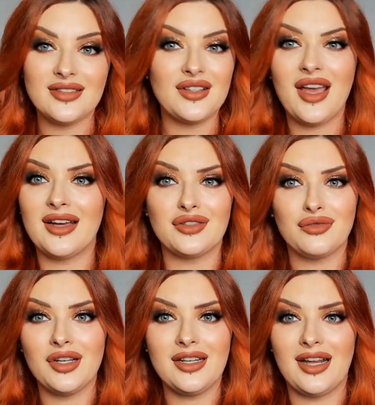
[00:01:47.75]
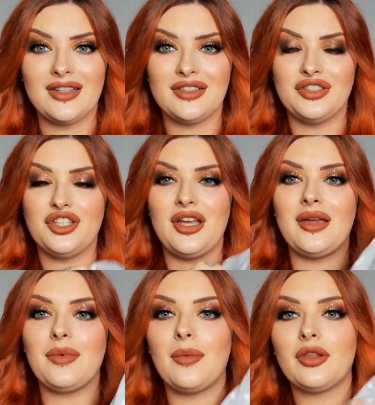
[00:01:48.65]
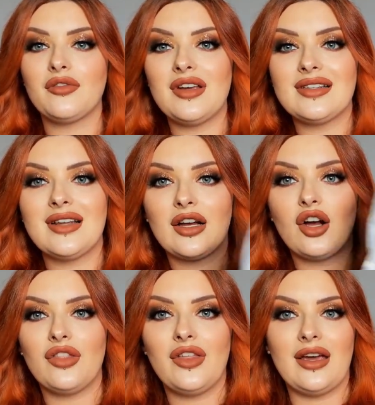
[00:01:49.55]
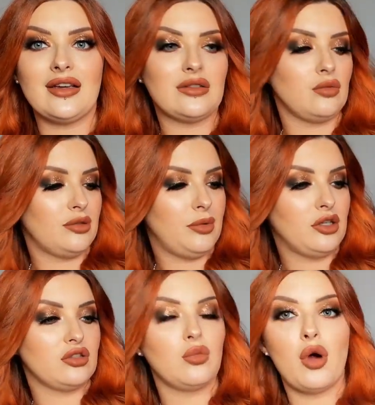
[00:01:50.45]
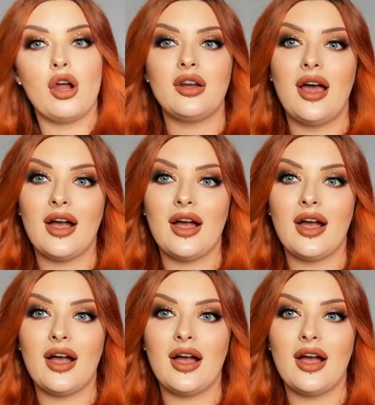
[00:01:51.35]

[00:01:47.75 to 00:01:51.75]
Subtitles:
So yeah, it's really nice and cheap. But the reason I got this was because, one,